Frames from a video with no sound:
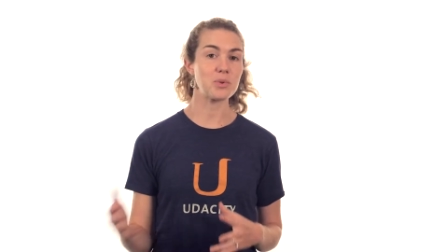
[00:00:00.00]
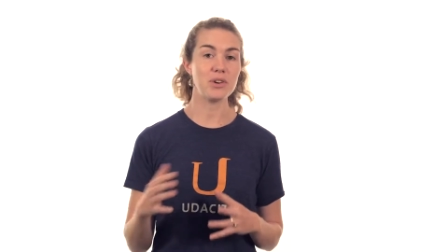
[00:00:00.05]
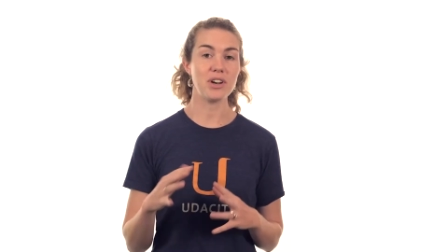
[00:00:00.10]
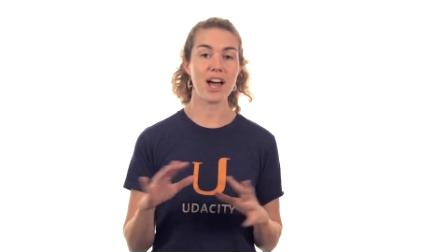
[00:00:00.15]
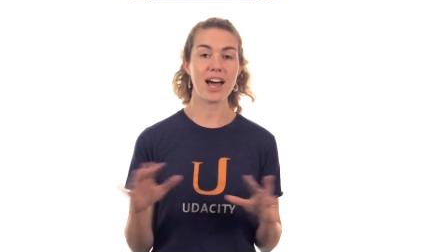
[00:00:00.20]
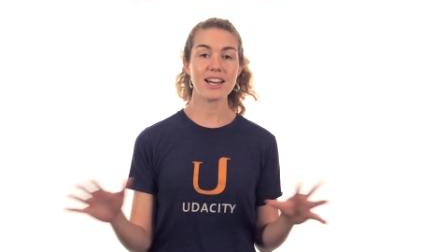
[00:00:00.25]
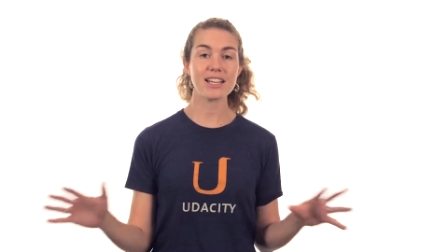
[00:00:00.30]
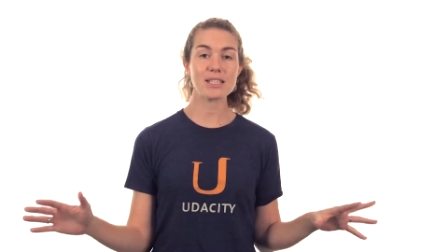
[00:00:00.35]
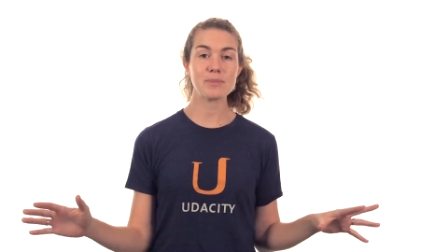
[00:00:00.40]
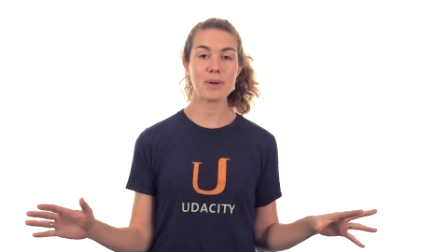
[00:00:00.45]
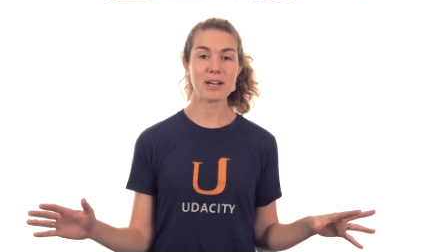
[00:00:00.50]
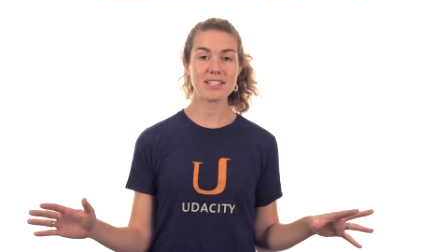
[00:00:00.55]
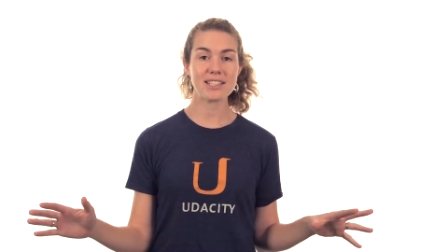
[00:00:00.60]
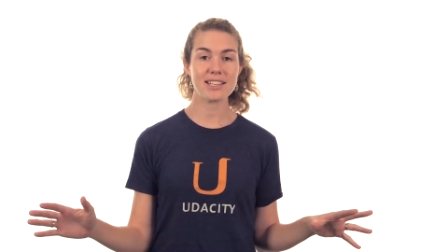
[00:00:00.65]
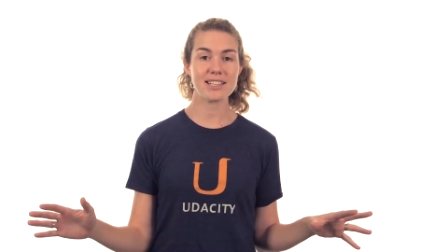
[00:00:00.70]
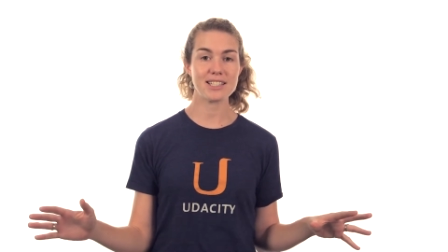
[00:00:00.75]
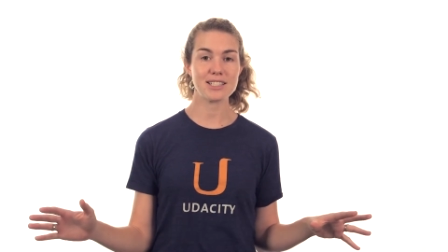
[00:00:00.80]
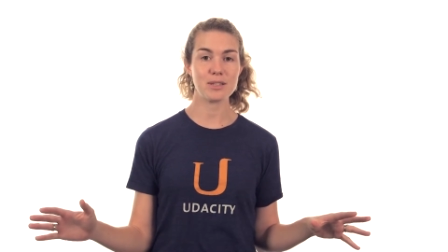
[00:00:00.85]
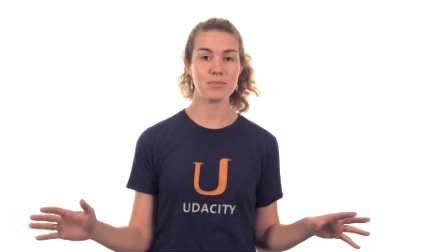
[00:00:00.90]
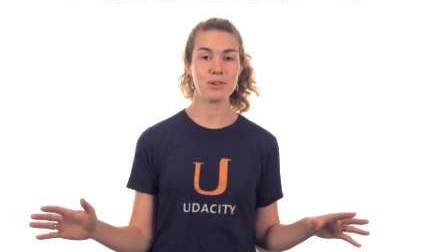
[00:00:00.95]
We're not
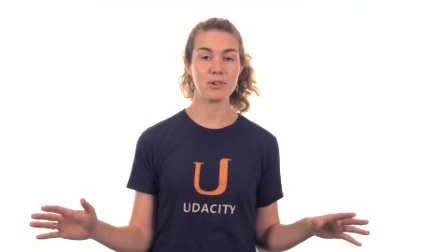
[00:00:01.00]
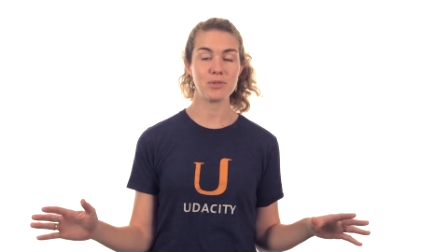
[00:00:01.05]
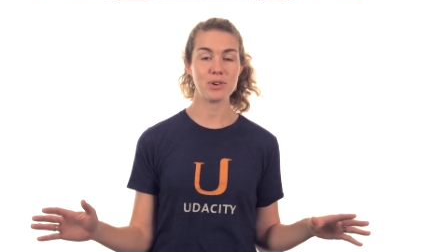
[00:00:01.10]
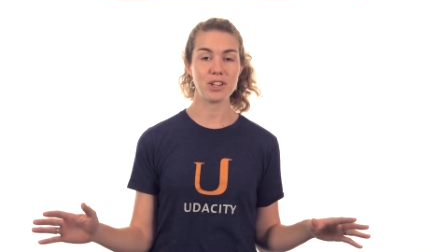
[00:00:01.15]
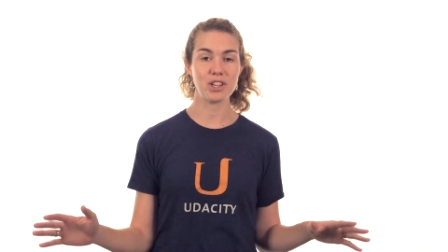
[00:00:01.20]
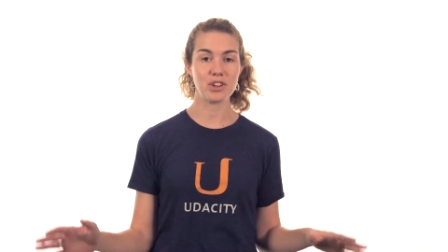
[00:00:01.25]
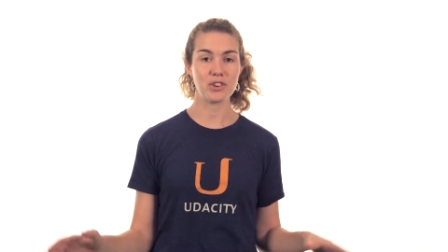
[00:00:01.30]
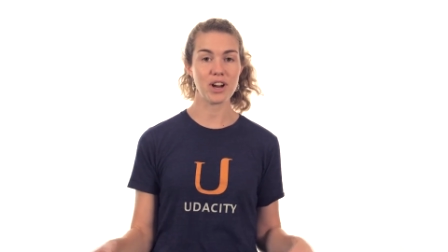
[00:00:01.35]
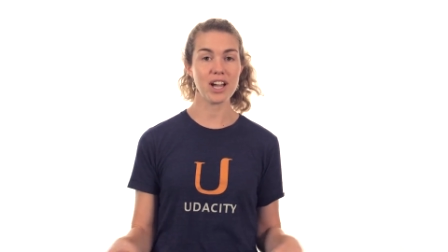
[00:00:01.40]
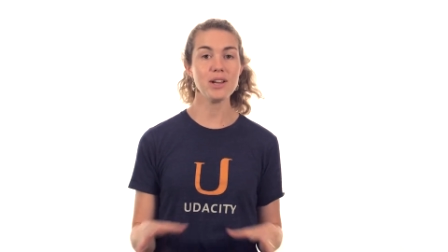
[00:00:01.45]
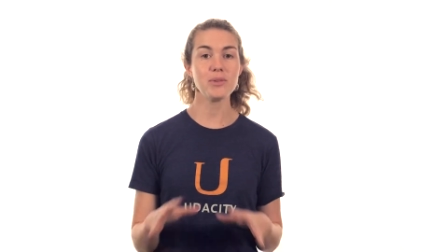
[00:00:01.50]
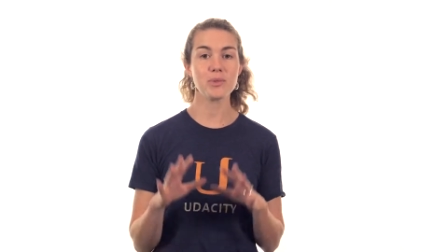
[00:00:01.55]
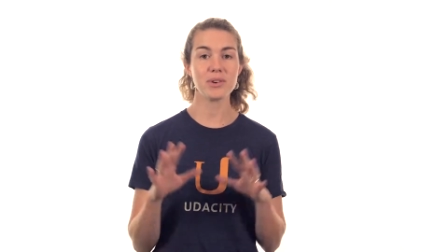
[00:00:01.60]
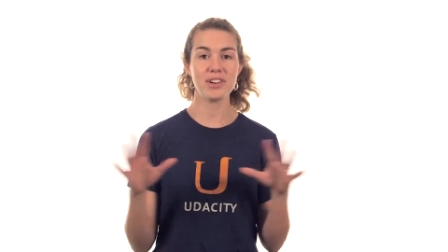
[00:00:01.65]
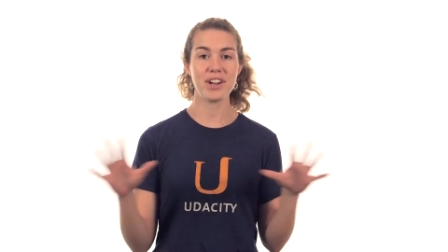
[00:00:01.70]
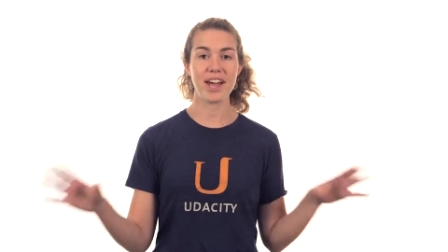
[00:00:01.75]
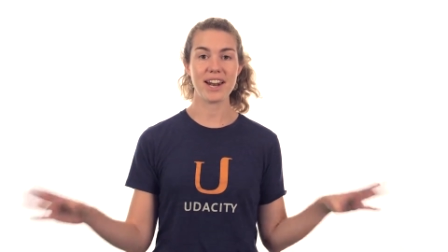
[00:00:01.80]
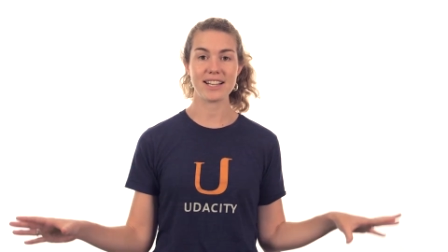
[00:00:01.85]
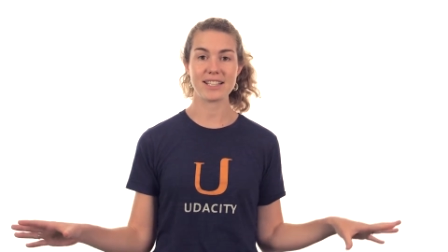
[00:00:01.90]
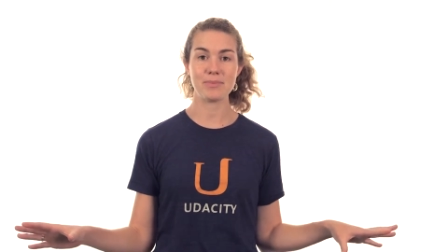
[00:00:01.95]
expecting it to be really great. We're
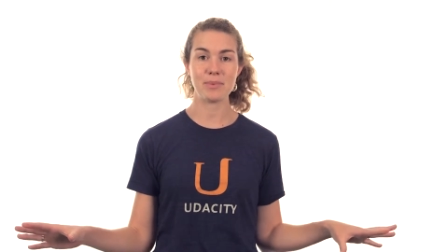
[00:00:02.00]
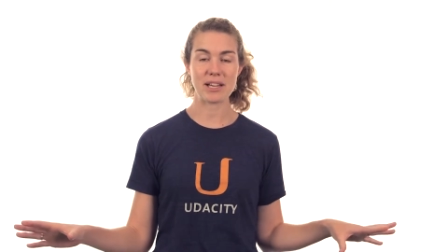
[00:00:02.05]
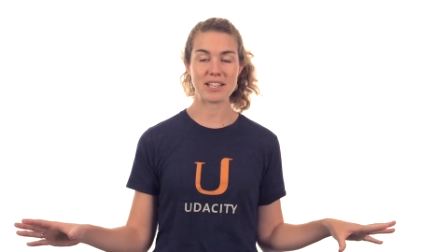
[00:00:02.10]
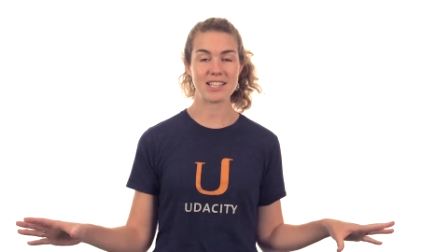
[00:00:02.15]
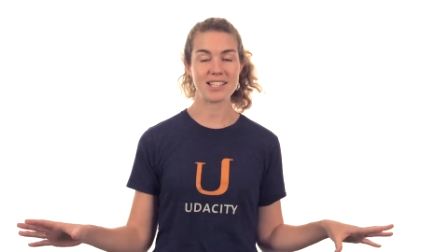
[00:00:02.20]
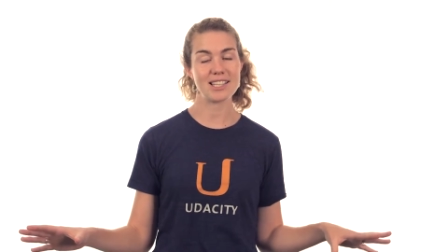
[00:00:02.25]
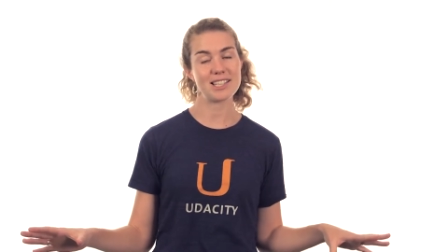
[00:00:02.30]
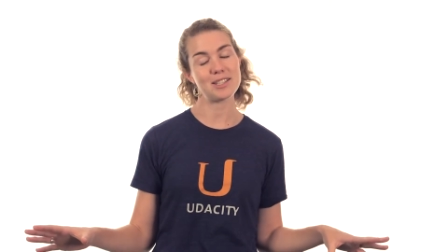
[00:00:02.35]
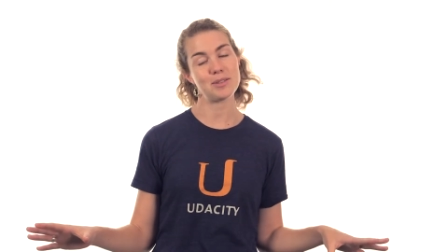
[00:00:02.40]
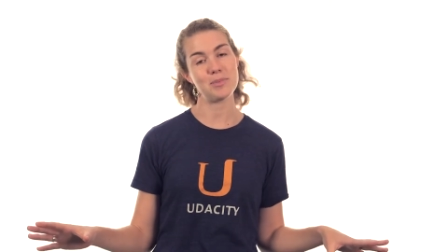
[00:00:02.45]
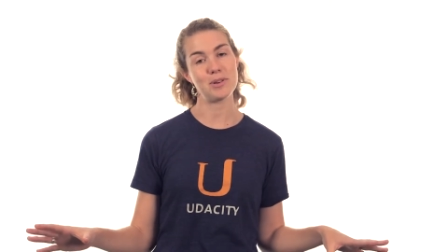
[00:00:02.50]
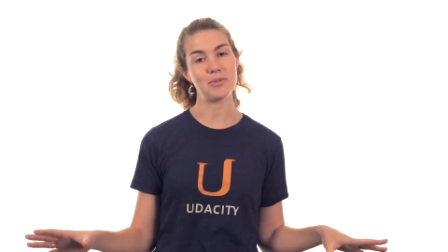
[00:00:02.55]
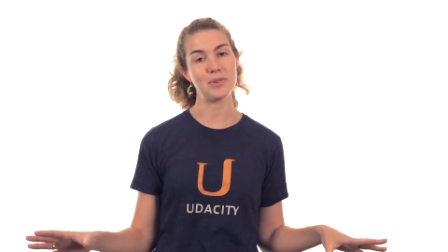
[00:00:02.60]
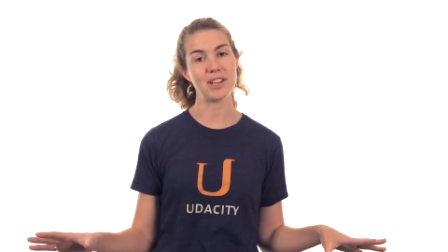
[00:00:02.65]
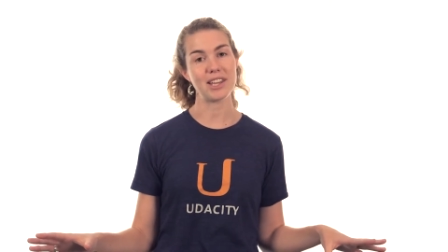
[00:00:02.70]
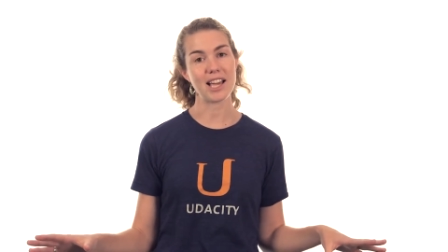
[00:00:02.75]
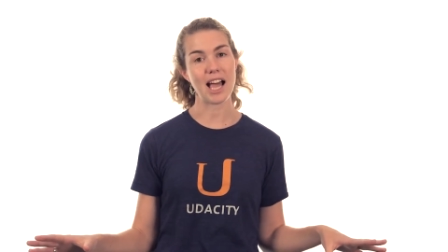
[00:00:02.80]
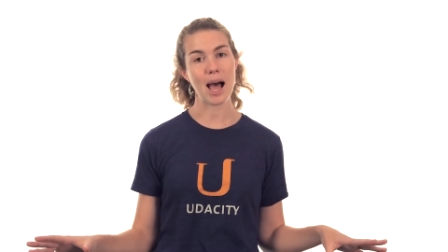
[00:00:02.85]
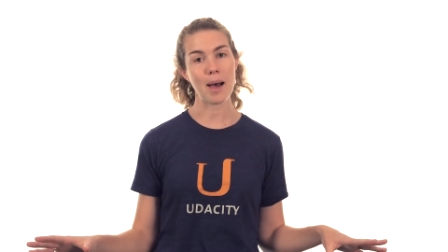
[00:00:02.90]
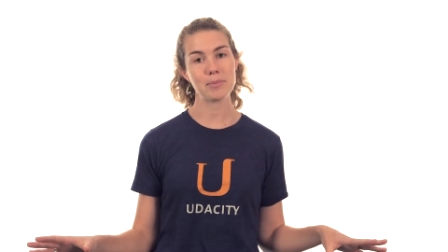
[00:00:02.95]
not expecting it to be
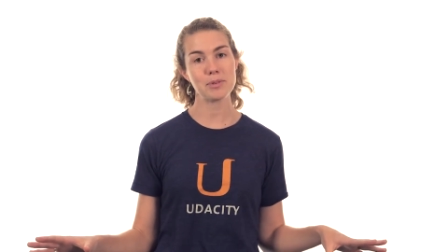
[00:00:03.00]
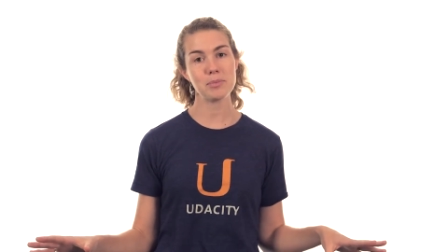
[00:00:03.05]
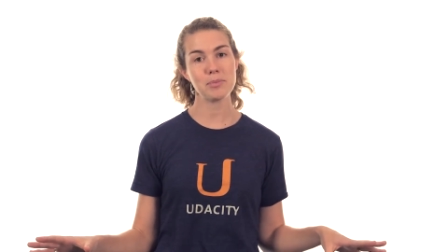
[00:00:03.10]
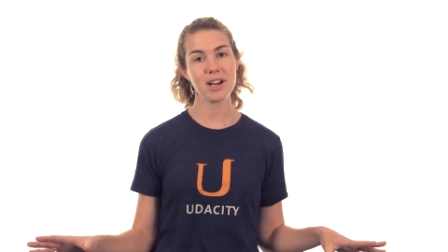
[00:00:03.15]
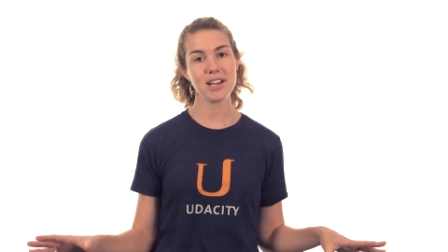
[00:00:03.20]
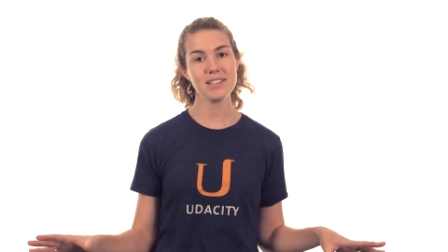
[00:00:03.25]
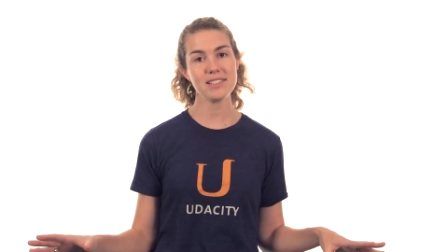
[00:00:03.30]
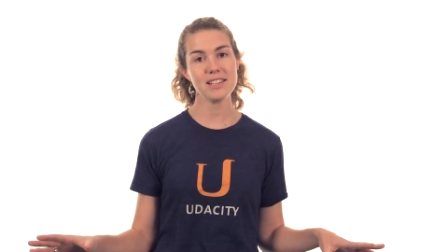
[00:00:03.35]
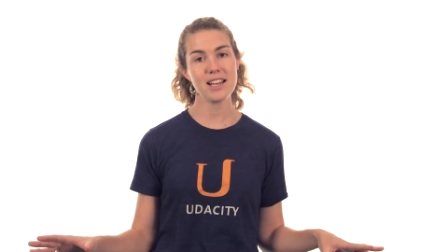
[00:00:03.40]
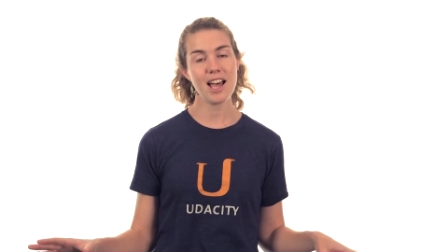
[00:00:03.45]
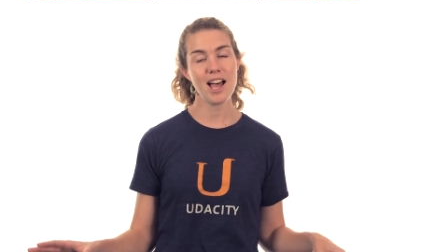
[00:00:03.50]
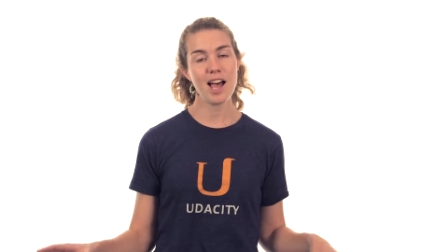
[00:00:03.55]
really optimized,